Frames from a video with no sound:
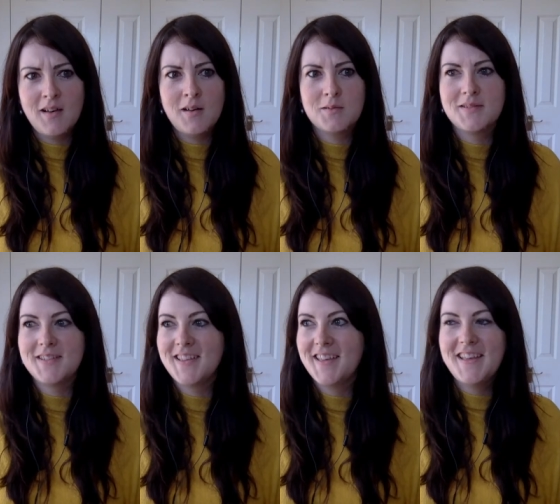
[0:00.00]
Oh,
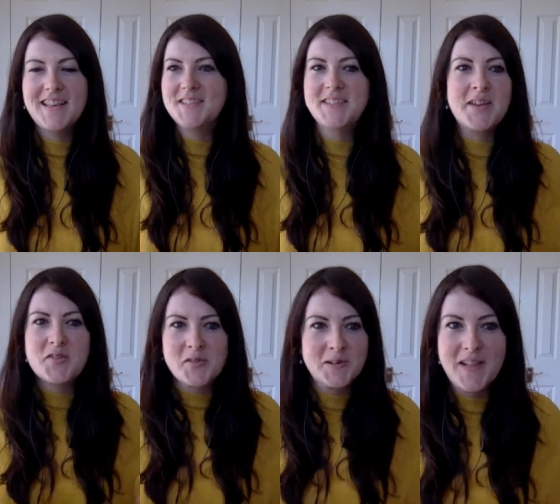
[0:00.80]

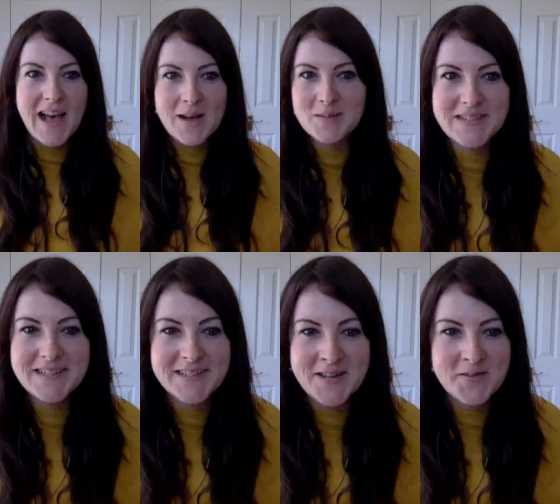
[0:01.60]
Central,
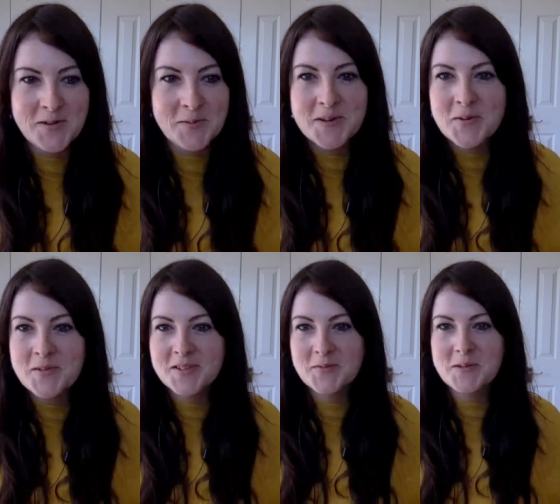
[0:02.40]
absolutely central. What a
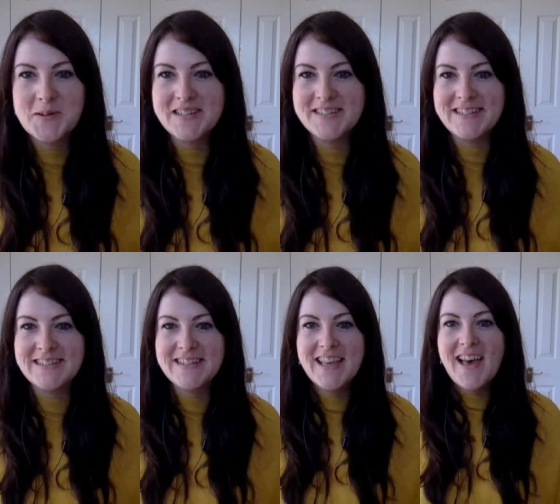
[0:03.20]
wonderful question.